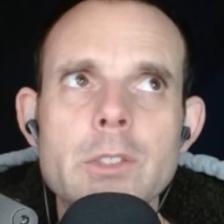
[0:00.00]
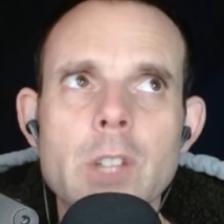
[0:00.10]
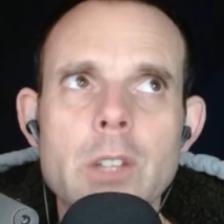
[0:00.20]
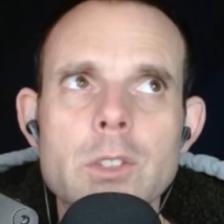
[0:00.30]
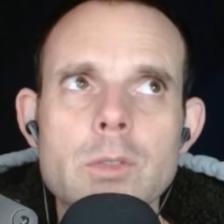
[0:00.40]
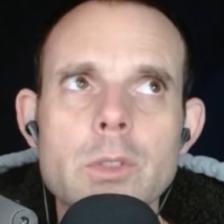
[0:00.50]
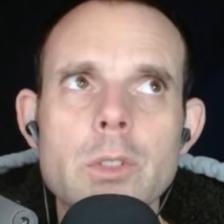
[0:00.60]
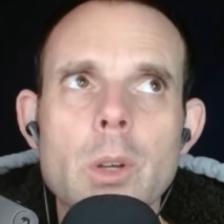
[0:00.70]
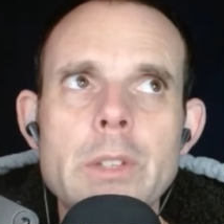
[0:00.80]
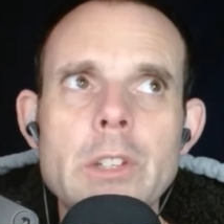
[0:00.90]
Justin
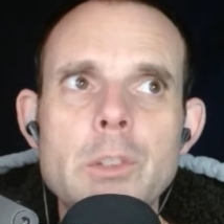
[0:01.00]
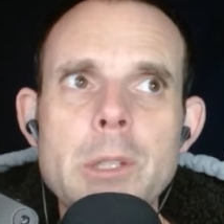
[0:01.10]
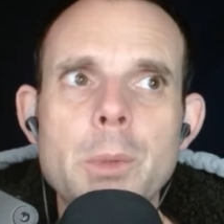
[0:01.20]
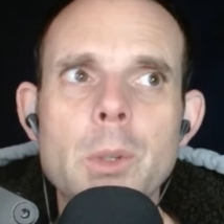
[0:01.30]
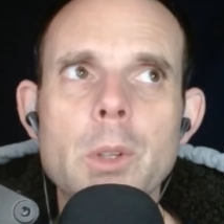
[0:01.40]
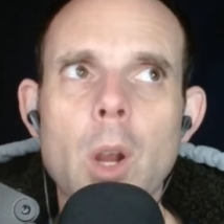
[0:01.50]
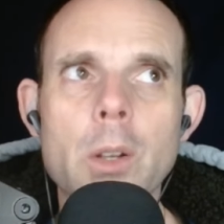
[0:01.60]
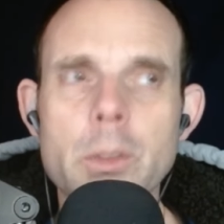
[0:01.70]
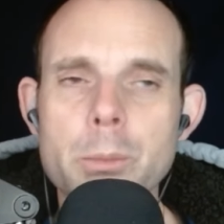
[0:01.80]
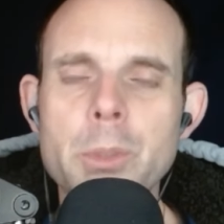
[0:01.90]
Trudeau, and these people
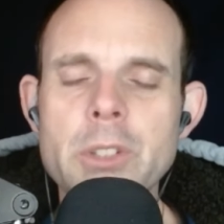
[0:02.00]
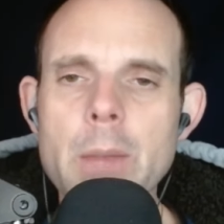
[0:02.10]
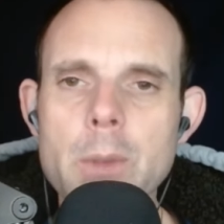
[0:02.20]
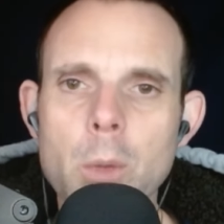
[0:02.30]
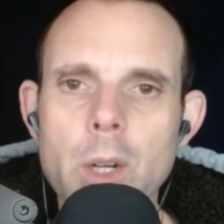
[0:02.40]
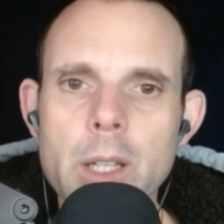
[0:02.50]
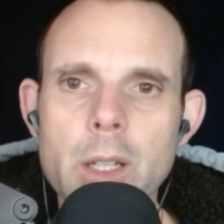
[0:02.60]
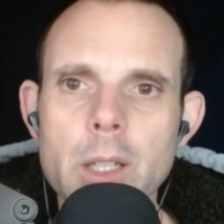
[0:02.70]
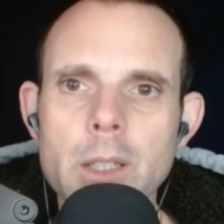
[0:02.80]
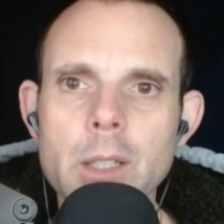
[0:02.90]
pretend they're working
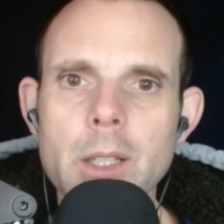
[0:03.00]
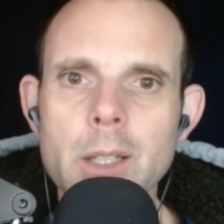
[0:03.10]
on